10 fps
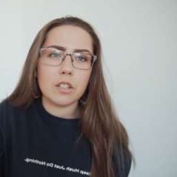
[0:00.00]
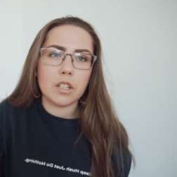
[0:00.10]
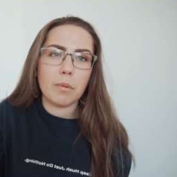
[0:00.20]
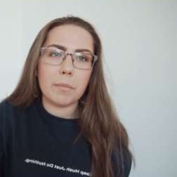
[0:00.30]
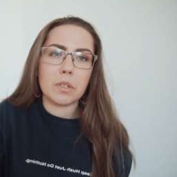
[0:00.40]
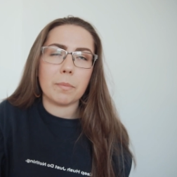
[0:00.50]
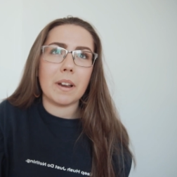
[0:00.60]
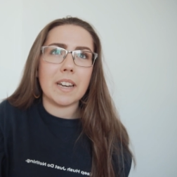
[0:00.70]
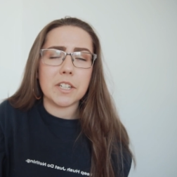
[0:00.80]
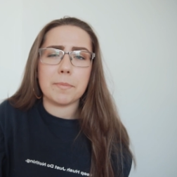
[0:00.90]
So when we talk
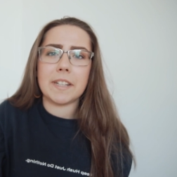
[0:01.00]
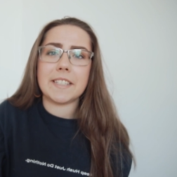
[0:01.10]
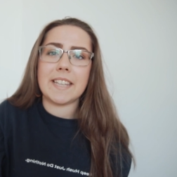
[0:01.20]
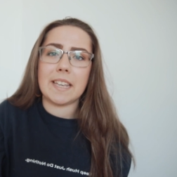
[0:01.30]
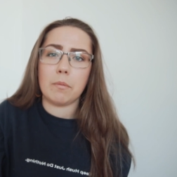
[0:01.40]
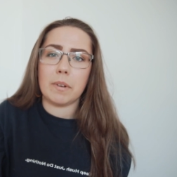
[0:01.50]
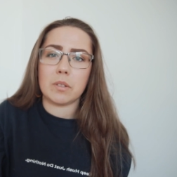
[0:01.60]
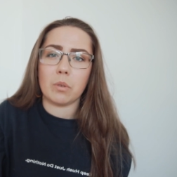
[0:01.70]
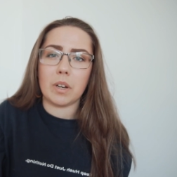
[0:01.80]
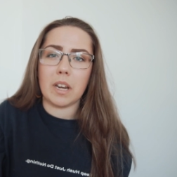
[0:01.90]
about legibility, we're
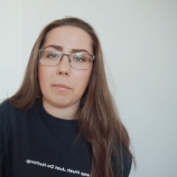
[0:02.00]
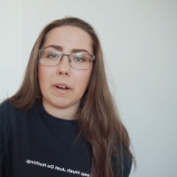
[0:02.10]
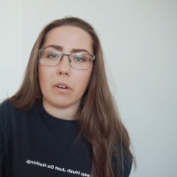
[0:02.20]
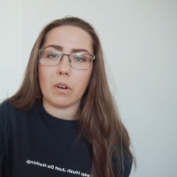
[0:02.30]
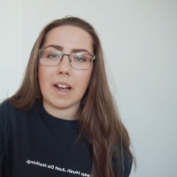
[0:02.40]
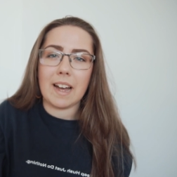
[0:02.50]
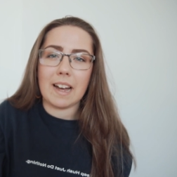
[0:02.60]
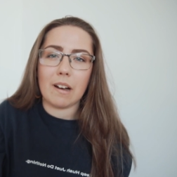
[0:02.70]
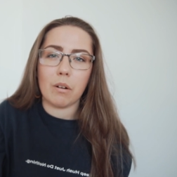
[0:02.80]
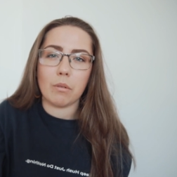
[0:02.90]
talking about
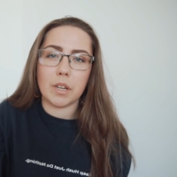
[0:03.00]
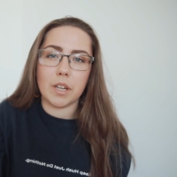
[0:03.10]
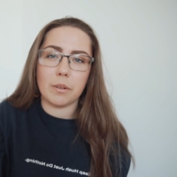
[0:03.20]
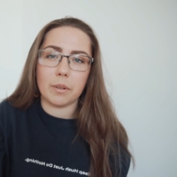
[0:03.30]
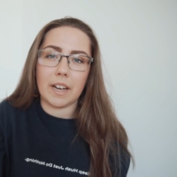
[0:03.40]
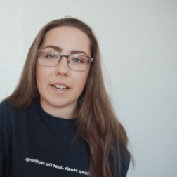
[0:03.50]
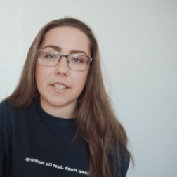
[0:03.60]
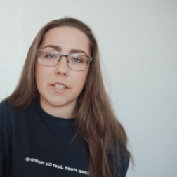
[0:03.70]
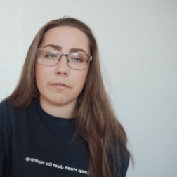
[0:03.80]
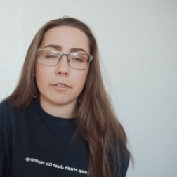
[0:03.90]
how you
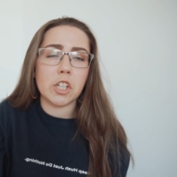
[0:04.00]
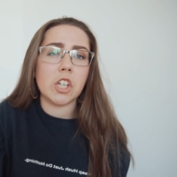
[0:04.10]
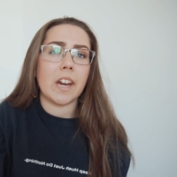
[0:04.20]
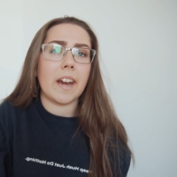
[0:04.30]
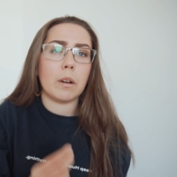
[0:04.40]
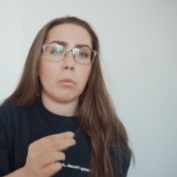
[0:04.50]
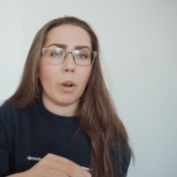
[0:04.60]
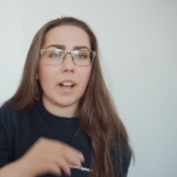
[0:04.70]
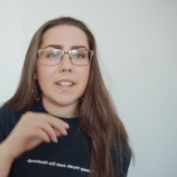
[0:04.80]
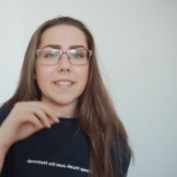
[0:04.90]
can differentiate
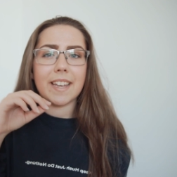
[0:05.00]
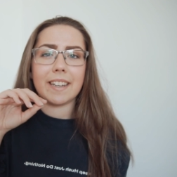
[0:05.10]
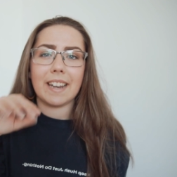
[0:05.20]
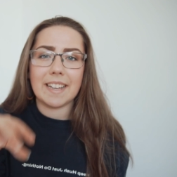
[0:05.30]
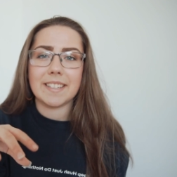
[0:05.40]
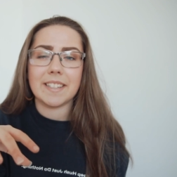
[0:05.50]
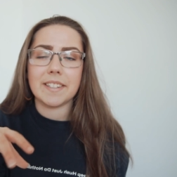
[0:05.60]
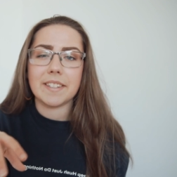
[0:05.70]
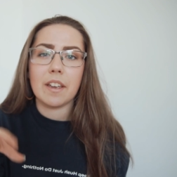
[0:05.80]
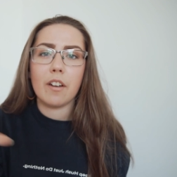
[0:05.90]
words and letters